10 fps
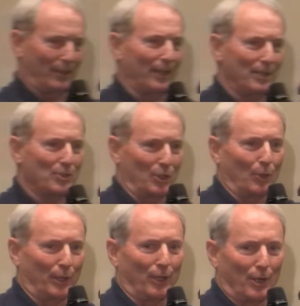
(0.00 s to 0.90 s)
things
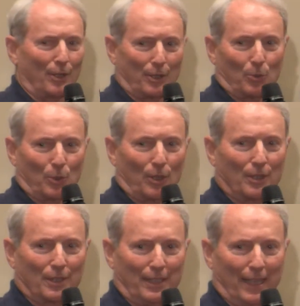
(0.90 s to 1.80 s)
going on in the
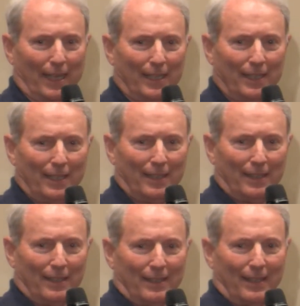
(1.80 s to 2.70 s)
world today
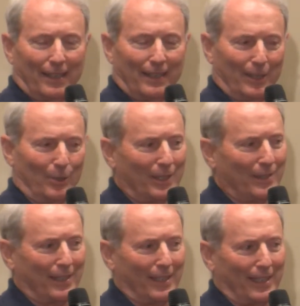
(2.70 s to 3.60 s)
and the only
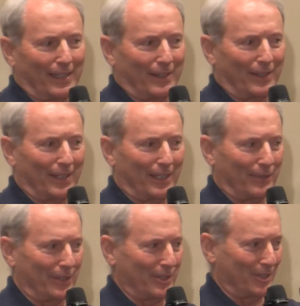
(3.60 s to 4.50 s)
thing I can think
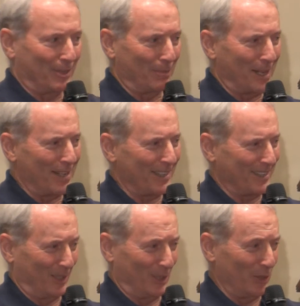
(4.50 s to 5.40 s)
of is
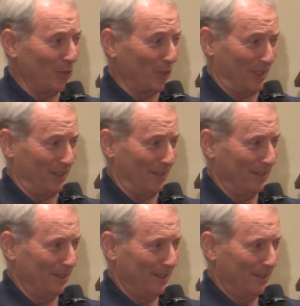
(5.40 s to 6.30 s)
demonic delusion.
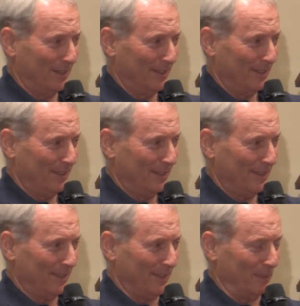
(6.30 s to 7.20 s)
Yeah. Yeah.
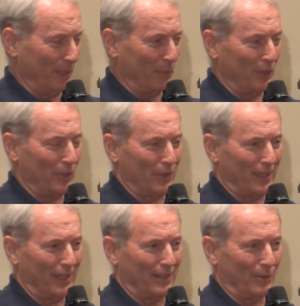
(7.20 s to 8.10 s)
I mean, when you
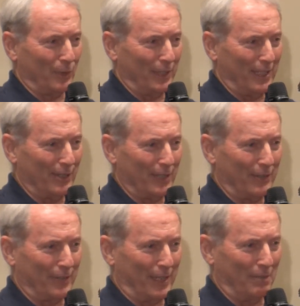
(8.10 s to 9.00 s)
think that we now
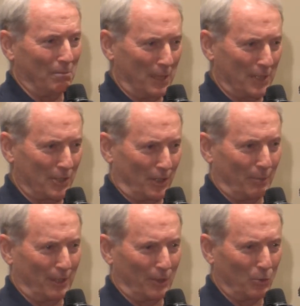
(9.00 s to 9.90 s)
have a
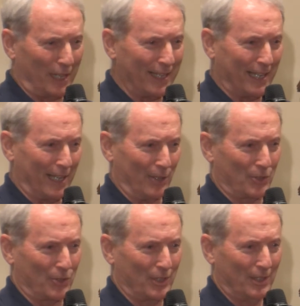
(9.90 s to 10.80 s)
Muslim in the White
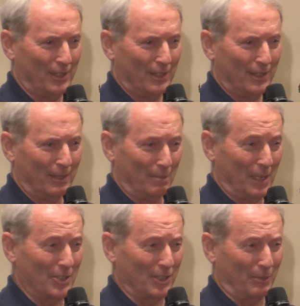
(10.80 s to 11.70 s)
House, a
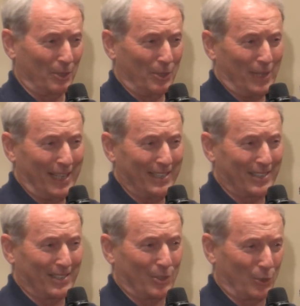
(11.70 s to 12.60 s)
Muslim who
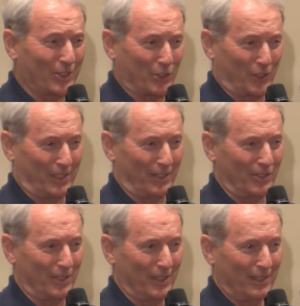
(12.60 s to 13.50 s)
hates
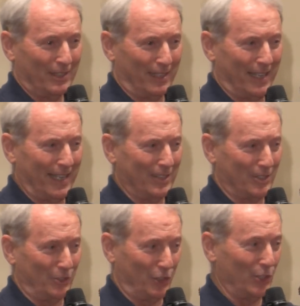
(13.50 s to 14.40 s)
Christians and
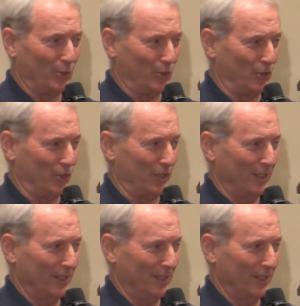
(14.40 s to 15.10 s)
hates Jews,